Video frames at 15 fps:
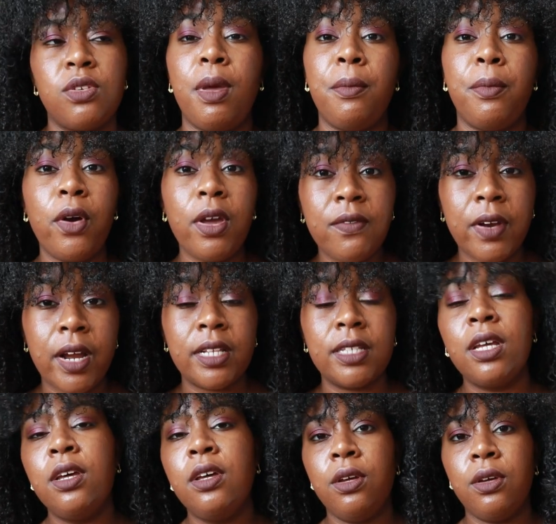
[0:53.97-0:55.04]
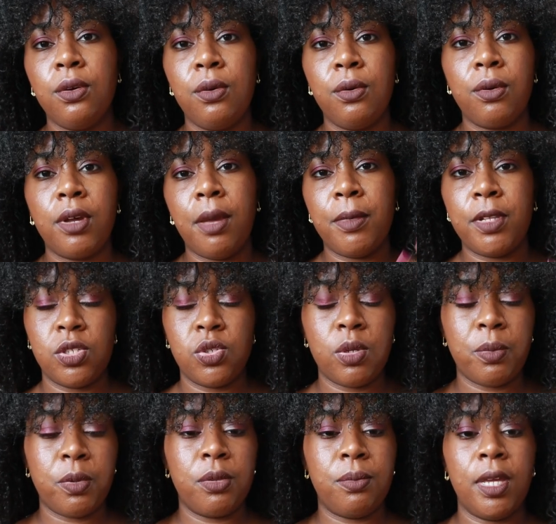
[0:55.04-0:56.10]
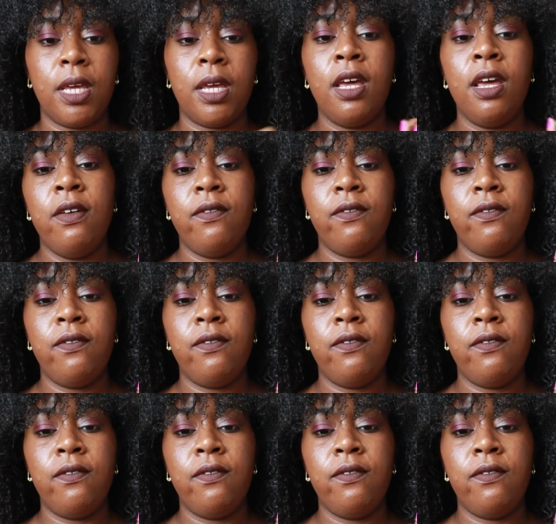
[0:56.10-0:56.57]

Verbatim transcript: So my boyfriend, who came on this trip with me,